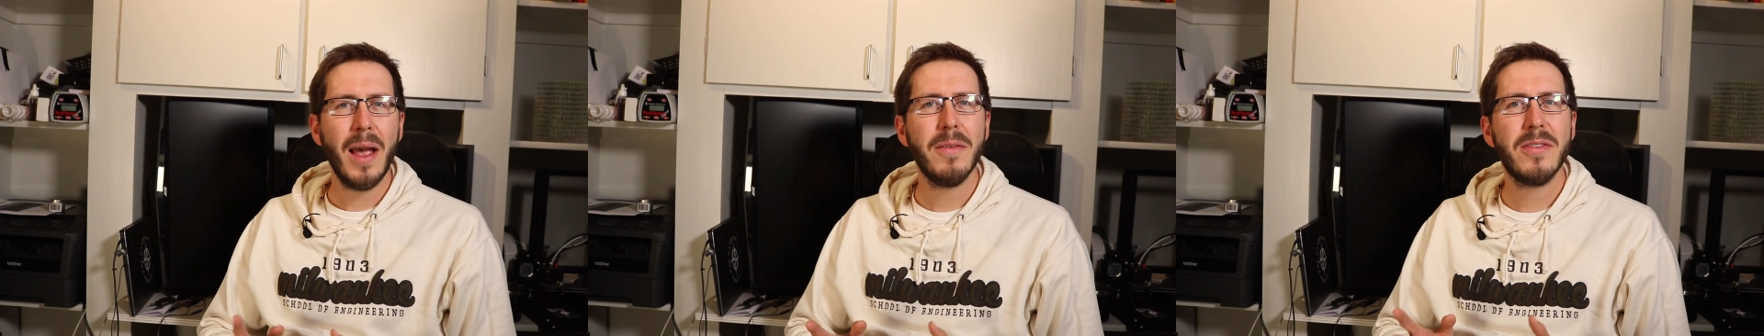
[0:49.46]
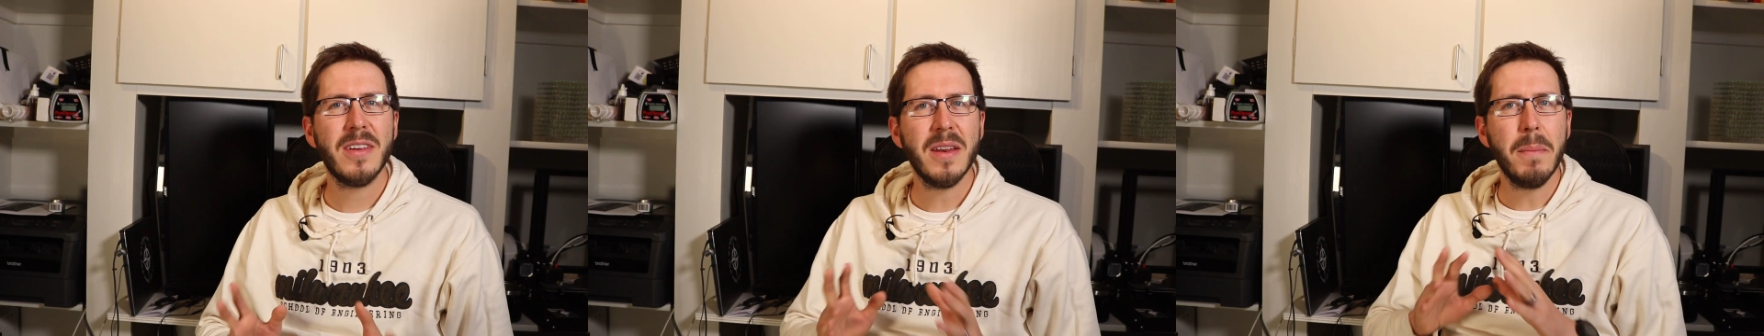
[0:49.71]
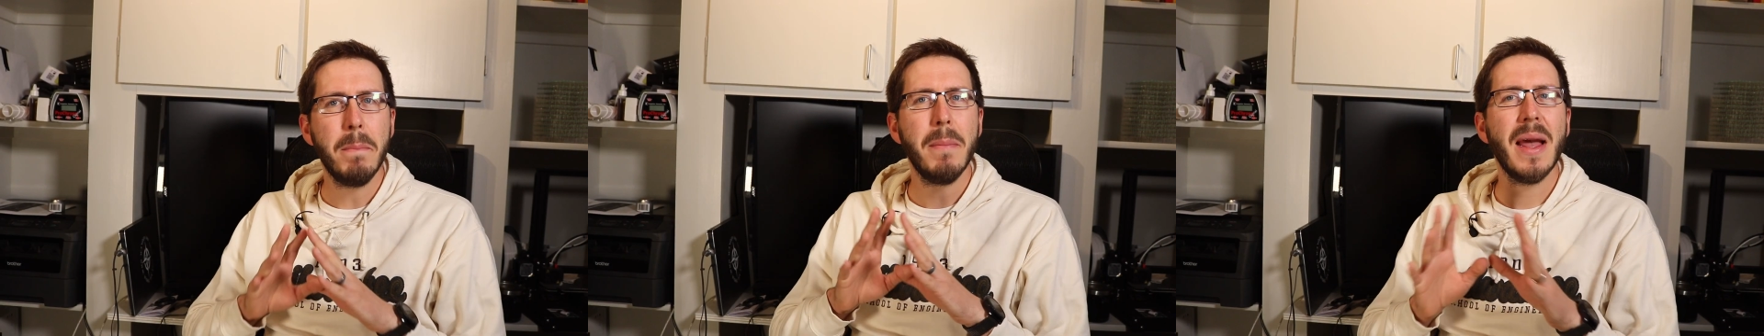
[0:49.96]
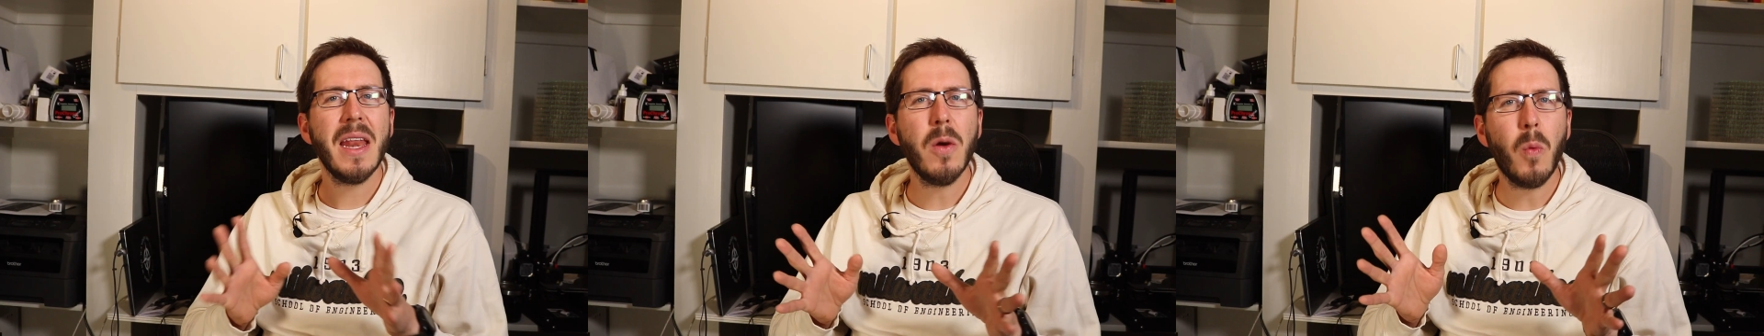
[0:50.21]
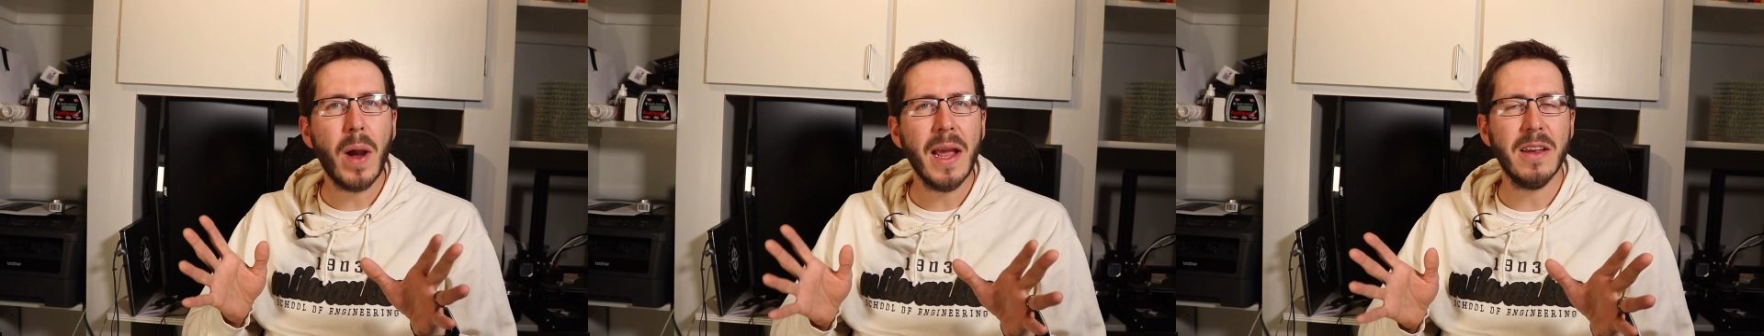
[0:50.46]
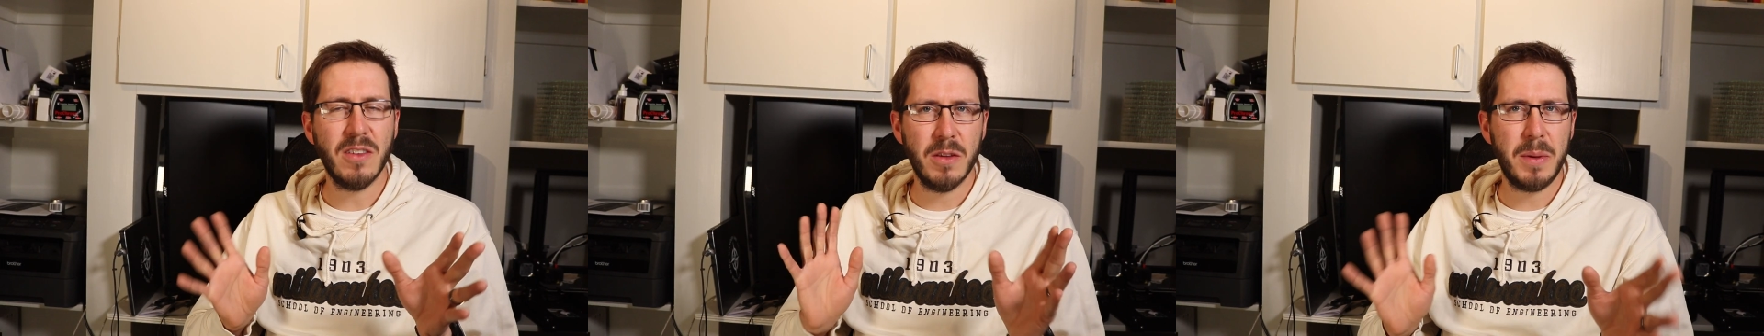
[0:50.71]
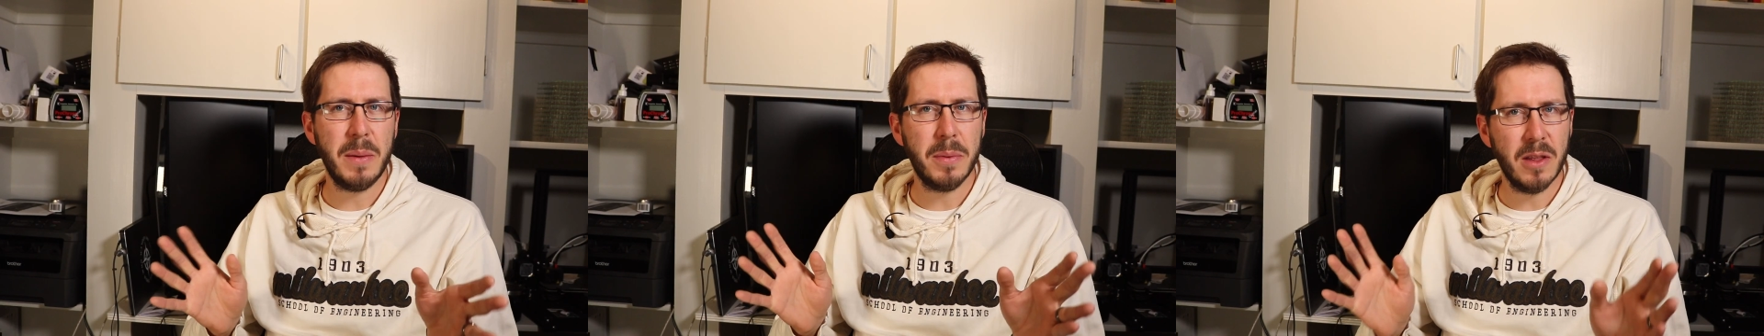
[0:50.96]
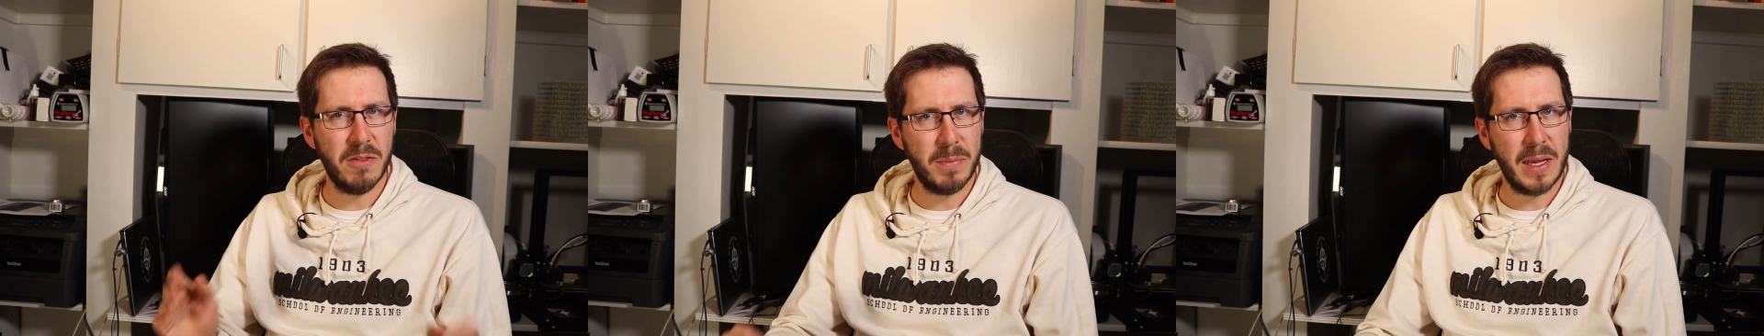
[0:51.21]
have seen many ways that people
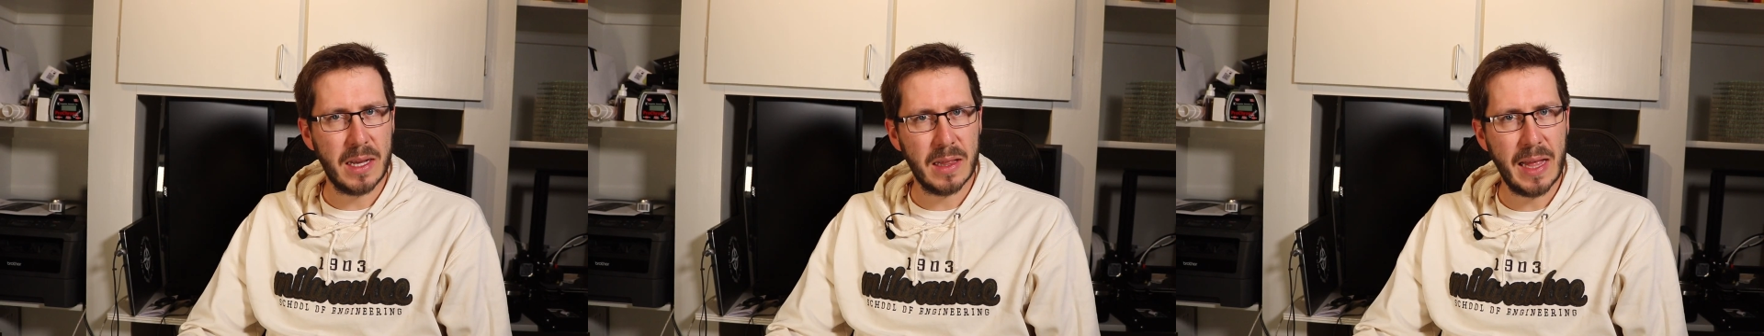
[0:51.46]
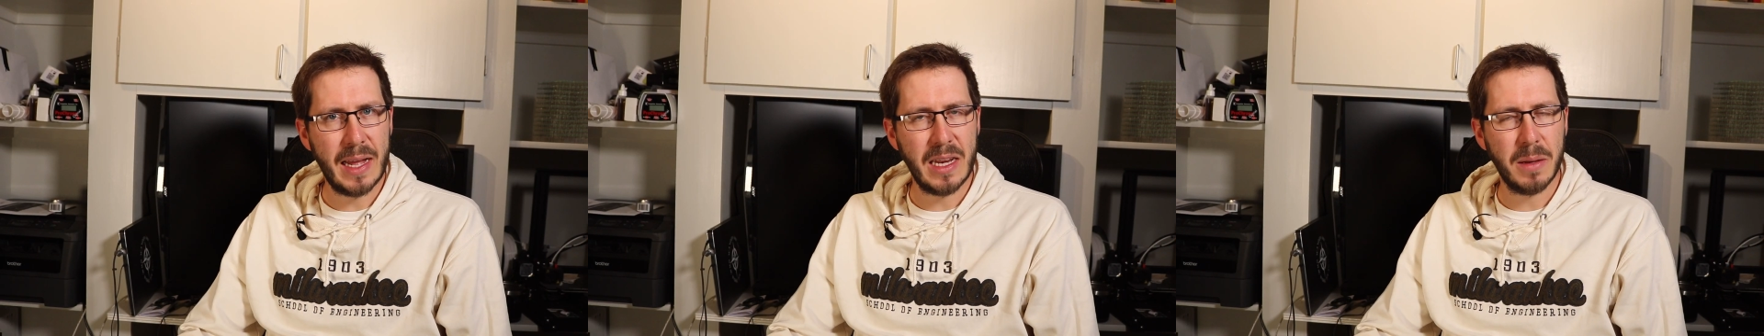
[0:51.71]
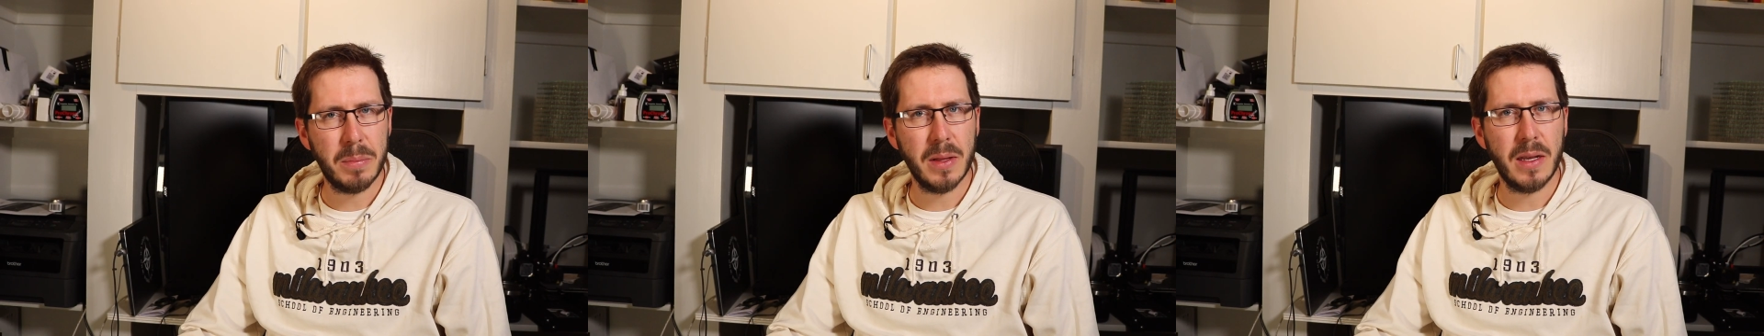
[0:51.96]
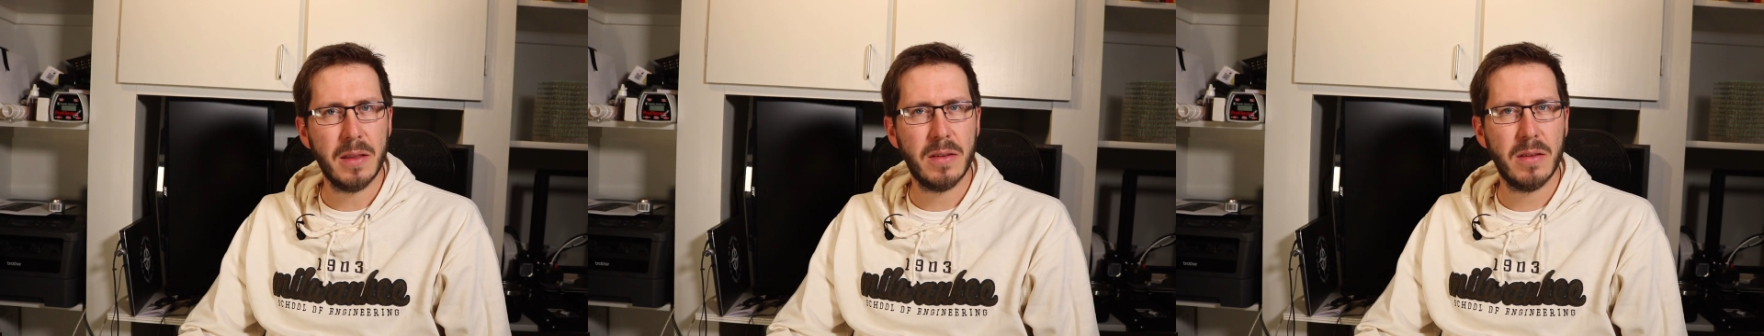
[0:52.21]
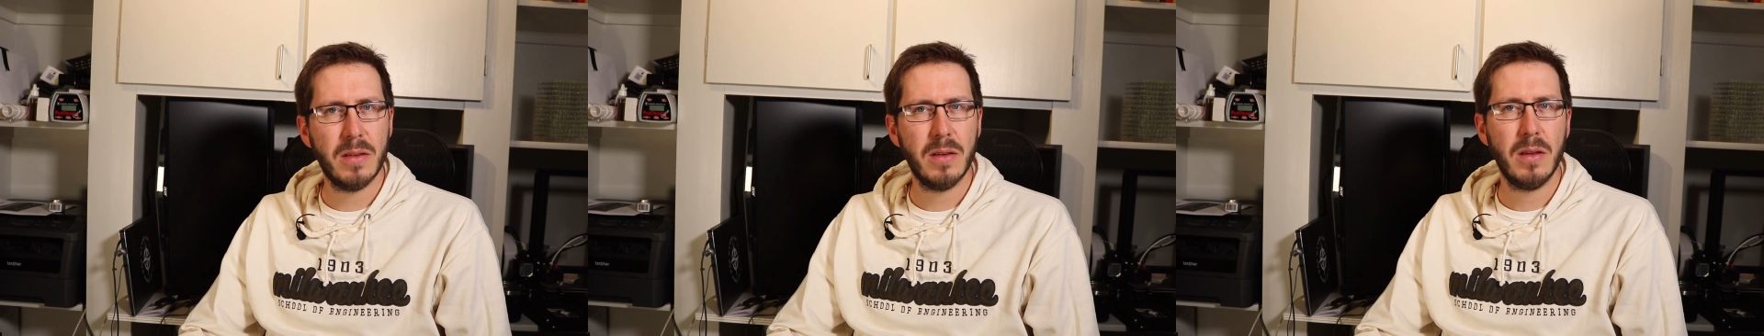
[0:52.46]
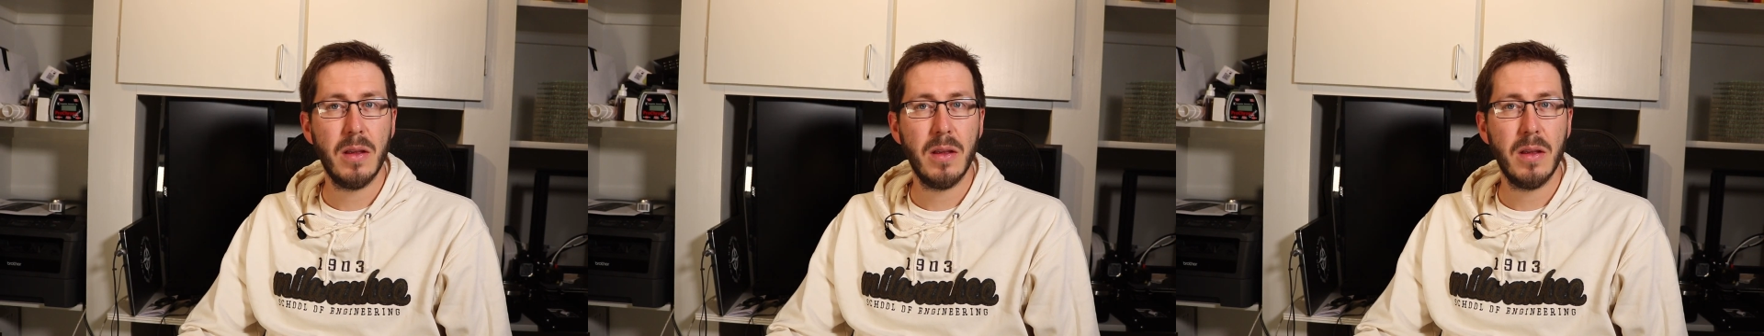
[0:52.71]
have made Chladni plates,